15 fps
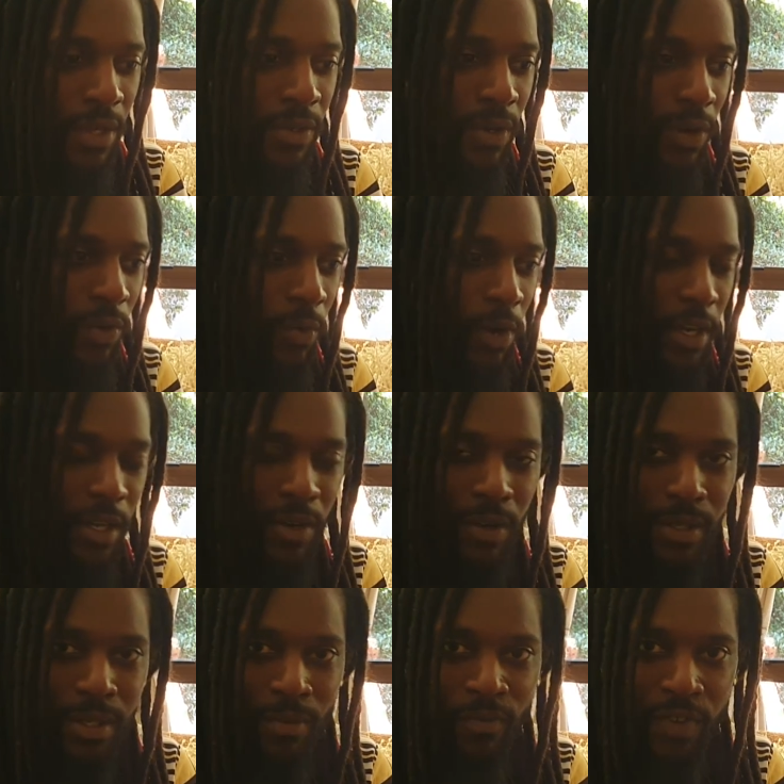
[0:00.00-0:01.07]
Working
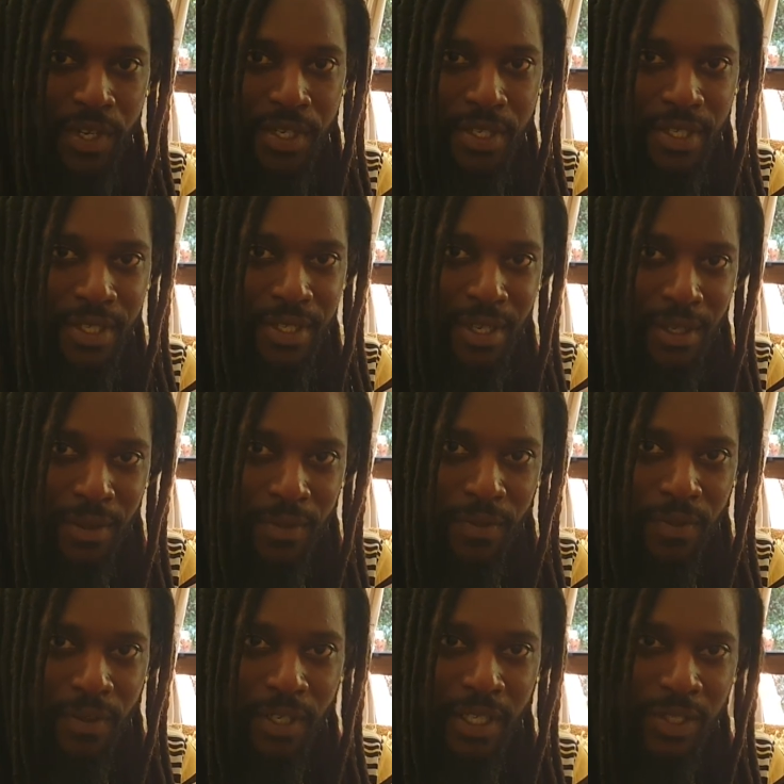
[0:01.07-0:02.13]
on some visa
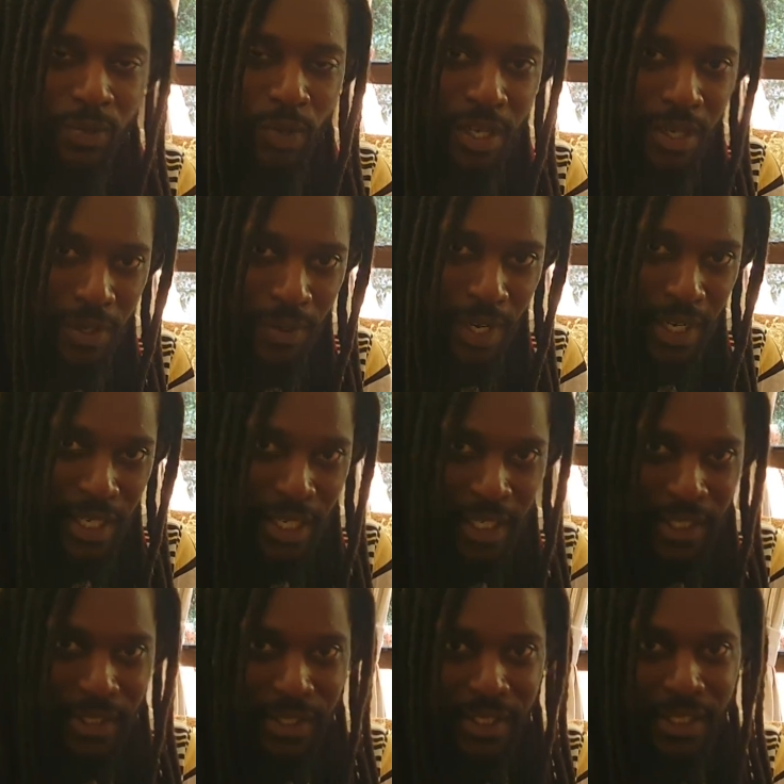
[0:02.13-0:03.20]
stuff as well right
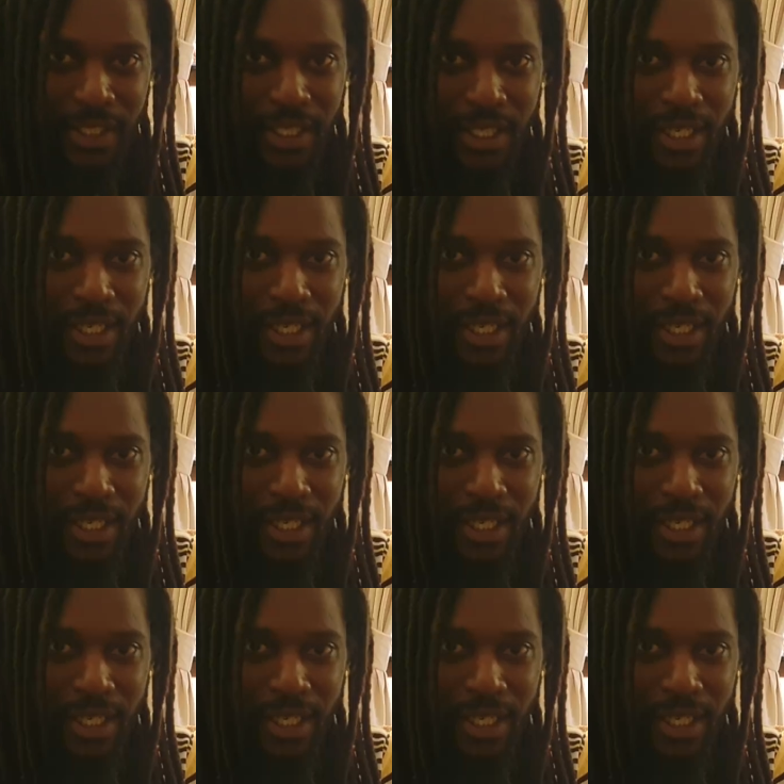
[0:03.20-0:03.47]
now.